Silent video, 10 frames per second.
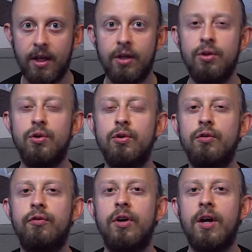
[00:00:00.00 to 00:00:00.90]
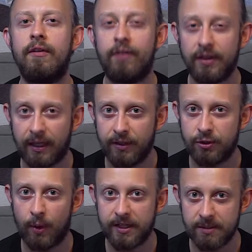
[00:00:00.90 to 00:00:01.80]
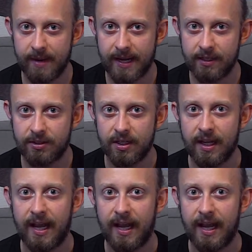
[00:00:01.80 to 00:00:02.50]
you've filled out these resumes,